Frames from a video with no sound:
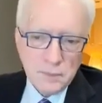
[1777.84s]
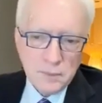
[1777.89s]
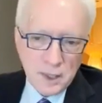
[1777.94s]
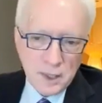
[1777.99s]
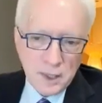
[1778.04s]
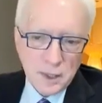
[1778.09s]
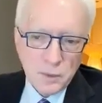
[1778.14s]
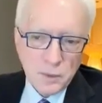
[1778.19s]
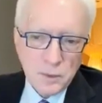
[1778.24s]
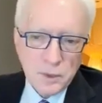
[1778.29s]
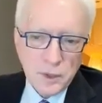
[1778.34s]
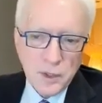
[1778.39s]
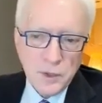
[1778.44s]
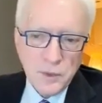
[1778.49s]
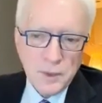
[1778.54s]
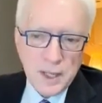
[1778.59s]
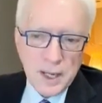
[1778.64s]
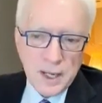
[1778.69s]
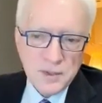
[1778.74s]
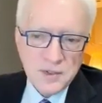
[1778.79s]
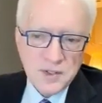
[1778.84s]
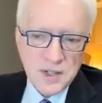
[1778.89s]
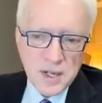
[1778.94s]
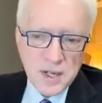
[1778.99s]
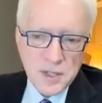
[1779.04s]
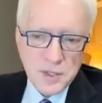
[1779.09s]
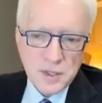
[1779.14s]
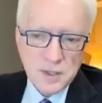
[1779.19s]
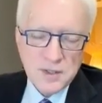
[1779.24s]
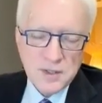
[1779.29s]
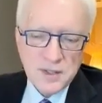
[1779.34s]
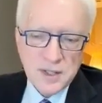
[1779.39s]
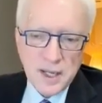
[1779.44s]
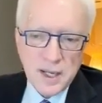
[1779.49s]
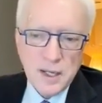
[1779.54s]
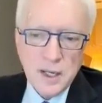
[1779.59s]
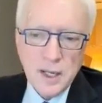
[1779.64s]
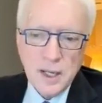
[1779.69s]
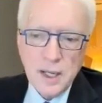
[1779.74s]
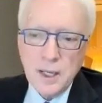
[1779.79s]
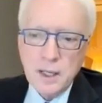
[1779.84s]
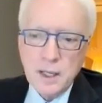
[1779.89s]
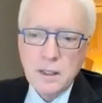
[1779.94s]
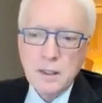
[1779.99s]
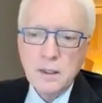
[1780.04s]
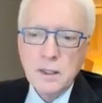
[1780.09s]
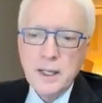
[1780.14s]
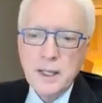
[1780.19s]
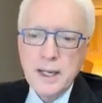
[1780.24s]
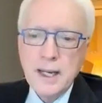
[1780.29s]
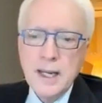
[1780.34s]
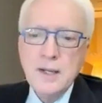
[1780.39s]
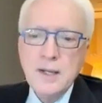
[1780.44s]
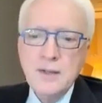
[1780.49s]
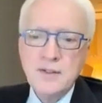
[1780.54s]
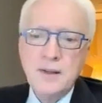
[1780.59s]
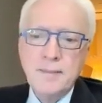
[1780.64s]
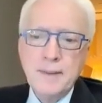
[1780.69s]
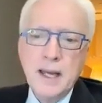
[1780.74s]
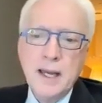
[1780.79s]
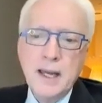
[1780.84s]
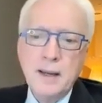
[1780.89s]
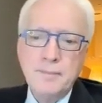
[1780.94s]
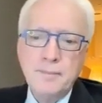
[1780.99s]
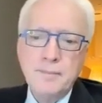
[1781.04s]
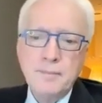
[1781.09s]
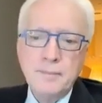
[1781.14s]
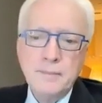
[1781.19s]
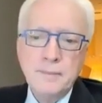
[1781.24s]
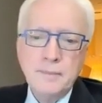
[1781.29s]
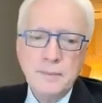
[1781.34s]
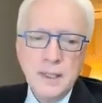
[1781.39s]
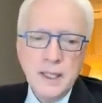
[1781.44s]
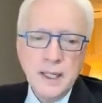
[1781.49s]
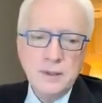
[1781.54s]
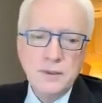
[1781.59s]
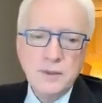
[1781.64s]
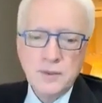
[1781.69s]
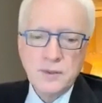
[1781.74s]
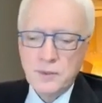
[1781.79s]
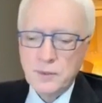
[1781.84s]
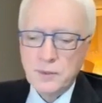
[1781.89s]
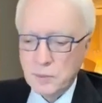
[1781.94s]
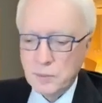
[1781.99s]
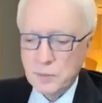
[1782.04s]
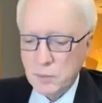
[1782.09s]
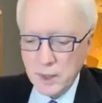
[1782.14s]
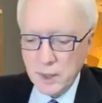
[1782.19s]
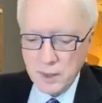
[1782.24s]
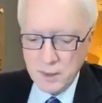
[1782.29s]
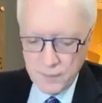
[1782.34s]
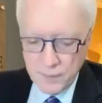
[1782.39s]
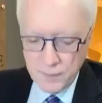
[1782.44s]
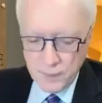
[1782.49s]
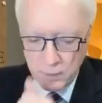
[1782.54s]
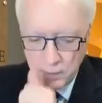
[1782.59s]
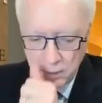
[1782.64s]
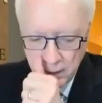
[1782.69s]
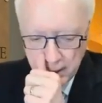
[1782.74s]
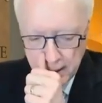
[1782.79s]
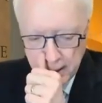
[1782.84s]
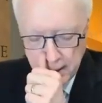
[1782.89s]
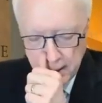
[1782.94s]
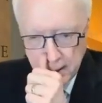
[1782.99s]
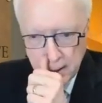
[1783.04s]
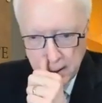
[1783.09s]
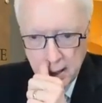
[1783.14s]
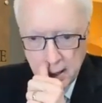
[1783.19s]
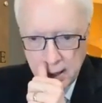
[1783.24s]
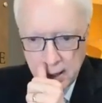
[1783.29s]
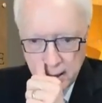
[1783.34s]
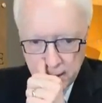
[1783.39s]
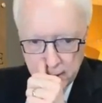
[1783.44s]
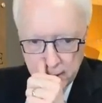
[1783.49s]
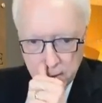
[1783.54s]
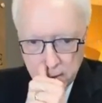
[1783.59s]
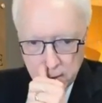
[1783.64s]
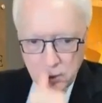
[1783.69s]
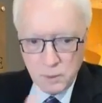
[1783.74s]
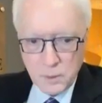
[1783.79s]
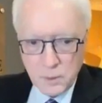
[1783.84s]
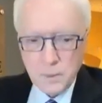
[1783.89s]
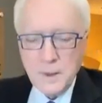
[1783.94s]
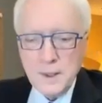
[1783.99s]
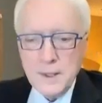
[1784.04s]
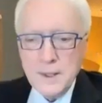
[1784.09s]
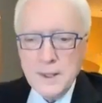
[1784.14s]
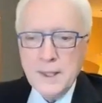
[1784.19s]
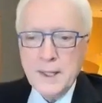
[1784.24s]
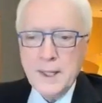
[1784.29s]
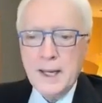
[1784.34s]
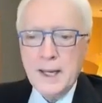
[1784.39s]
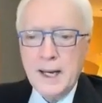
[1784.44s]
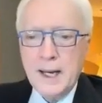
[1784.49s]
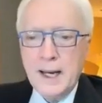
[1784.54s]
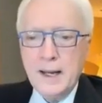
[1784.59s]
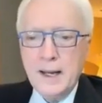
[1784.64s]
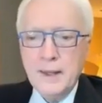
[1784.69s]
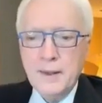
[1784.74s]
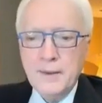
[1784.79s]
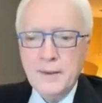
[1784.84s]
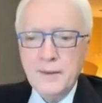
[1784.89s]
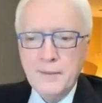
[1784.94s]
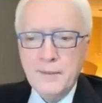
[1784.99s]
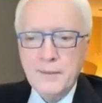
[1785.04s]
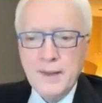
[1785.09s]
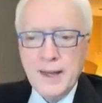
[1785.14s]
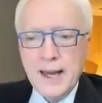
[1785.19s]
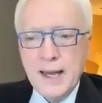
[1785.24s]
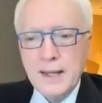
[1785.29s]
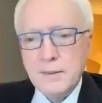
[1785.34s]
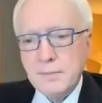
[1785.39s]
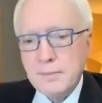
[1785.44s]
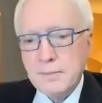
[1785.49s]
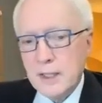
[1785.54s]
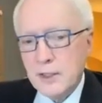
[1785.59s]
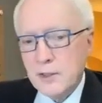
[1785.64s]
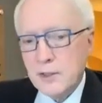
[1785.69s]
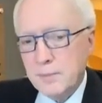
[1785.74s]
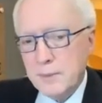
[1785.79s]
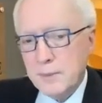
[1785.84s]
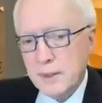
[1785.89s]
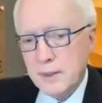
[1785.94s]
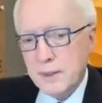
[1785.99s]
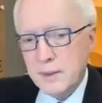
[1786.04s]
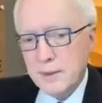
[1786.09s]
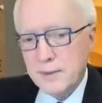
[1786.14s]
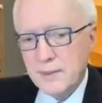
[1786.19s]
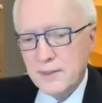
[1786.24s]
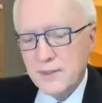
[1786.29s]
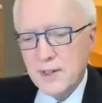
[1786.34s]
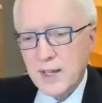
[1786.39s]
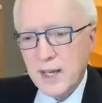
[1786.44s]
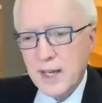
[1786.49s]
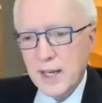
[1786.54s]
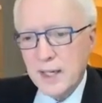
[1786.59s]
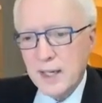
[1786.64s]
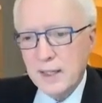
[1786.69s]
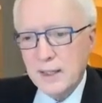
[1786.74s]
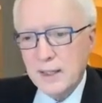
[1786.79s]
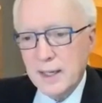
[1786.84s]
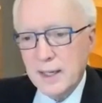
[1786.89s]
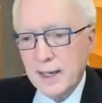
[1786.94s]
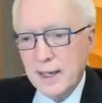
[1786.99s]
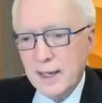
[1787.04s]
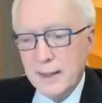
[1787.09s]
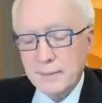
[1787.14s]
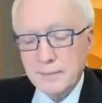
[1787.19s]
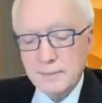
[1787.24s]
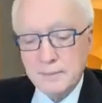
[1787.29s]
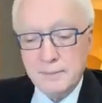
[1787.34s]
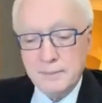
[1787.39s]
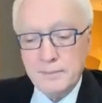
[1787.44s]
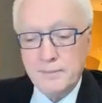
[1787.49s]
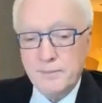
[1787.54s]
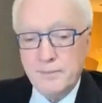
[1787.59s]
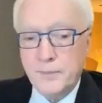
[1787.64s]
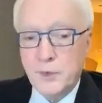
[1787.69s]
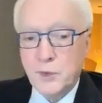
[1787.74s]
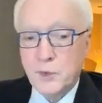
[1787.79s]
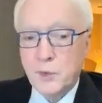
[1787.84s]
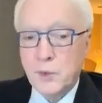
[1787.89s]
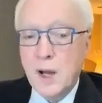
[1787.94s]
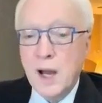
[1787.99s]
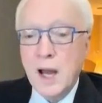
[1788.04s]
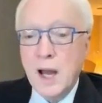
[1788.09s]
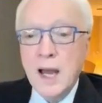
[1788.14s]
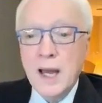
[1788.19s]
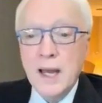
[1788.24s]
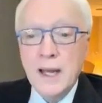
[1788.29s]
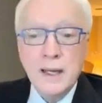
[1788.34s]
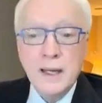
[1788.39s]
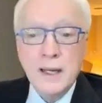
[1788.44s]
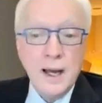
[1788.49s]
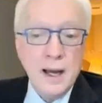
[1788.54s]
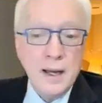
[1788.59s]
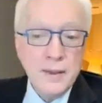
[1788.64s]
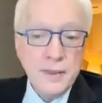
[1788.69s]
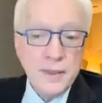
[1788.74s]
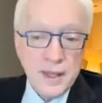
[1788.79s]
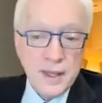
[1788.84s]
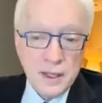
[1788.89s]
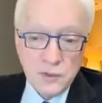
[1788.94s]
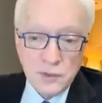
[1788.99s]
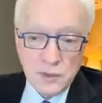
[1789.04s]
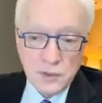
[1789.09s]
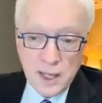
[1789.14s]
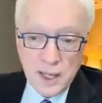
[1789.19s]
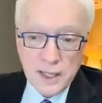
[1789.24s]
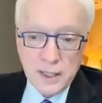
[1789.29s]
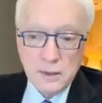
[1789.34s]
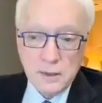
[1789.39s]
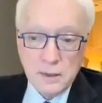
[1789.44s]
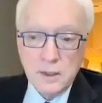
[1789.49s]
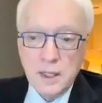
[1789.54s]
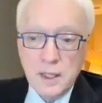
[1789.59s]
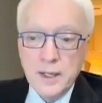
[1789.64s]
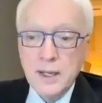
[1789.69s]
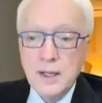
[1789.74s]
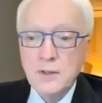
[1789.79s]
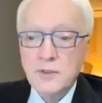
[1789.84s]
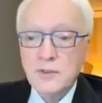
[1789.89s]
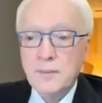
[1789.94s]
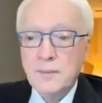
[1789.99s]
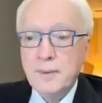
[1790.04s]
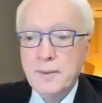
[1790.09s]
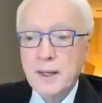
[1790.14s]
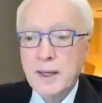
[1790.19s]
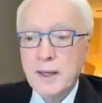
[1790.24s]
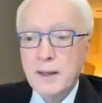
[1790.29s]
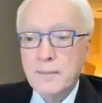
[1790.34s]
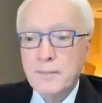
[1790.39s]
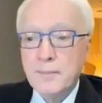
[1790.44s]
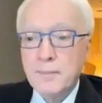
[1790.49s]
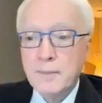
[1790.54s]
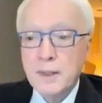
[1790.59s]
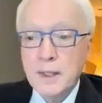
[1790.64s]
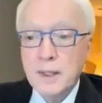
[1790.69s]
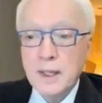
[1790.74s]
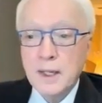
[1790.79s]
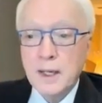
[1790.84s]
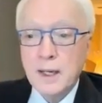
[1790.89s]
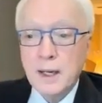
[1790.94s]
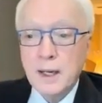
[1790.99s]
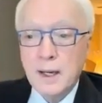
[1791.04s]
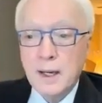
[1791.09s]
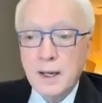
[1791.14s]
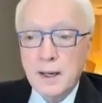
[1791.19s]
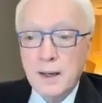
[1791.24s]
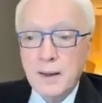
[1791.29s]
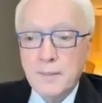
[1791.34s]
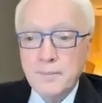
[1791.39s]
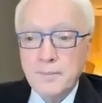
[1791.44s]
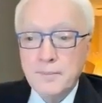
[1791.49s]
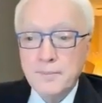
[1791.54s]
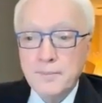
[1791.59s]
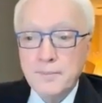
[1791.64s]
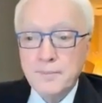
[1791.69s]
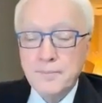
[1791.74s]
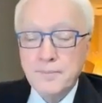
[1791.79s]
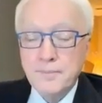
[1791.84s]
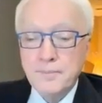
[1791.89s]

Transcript: in a Q&A session, said, clonazepam, it's wonderful. So that makes me say, try things like clonazepam. Um,